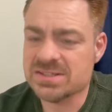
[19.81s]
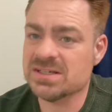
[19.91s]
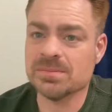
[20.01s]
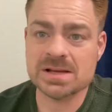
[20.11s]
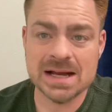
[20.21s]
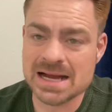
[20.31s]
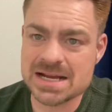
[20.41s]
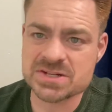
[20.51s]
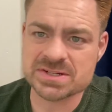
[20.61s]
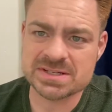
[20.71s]

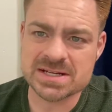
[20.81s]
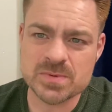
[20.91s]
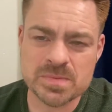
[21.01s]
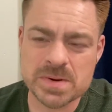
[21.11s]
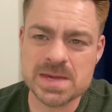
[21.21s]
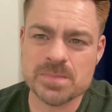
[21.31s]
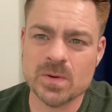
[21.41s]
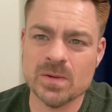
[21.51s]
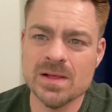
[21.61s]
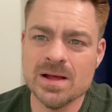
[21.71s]
subconsciously with
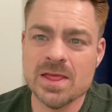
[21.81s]
people